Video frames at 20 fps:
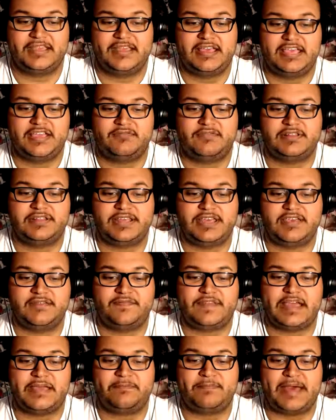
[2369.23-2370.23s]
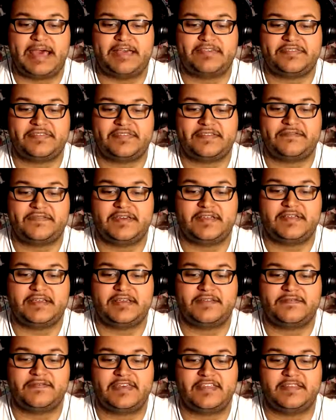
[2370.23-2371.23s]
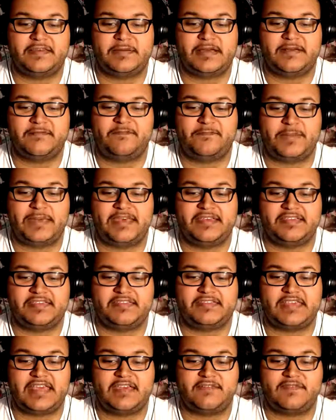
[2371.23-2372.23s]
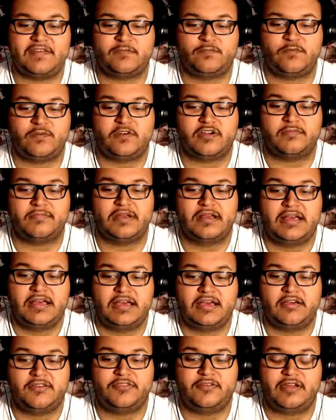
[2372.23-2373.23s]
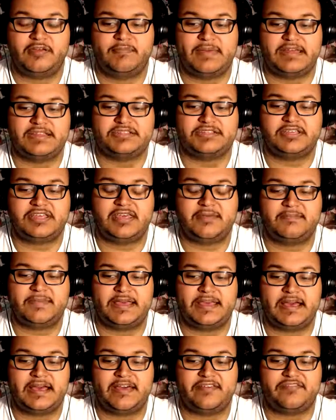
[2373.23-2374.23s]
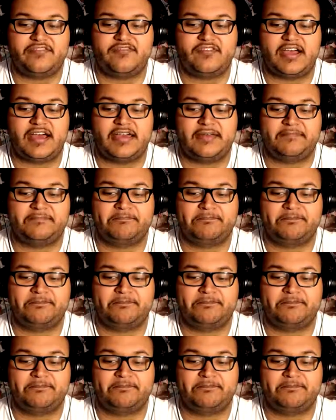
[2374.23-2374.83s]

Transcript: Relieved, I basked in the feeling of being safe and warm, although I managed to keep my eyes dry.